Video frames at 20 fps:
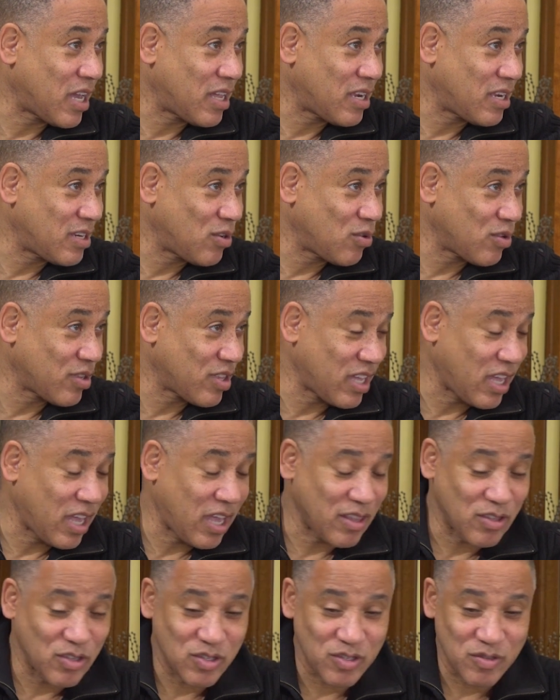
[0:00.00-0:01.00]
I didn't know that they
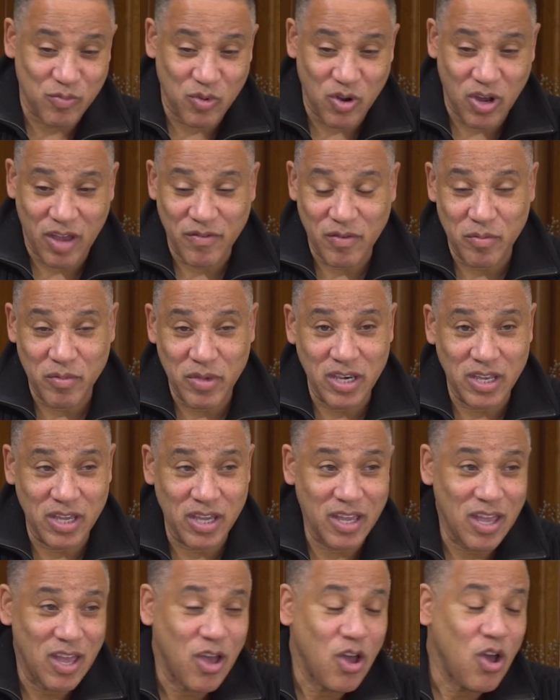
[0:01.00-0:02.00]
had this private
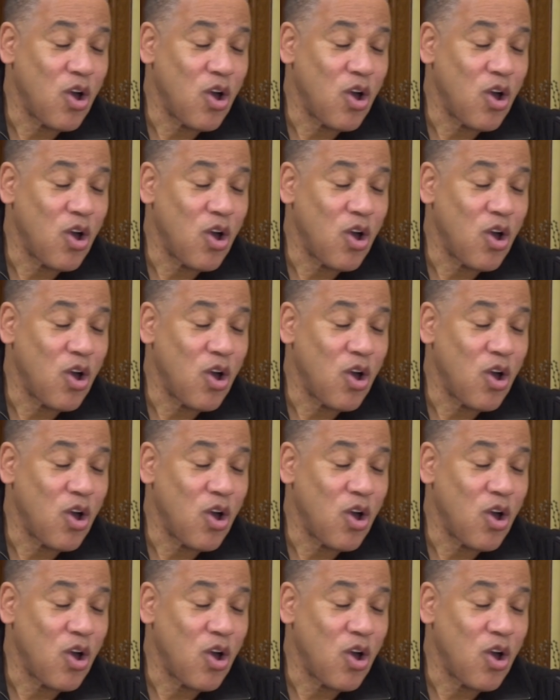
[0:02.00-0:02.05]
meeting.